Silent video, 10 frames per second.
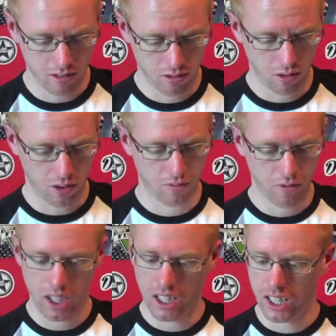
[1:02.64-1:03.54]
nothing
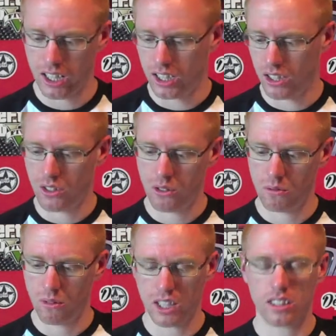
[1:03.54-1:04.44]
really. You
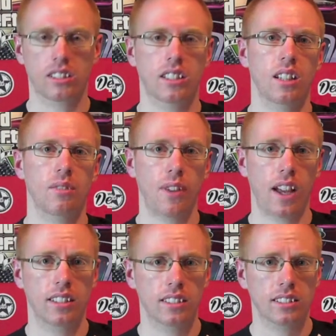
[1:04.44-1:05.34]
do get to see the
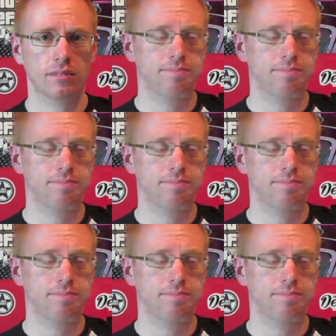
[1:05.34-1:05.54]
fans.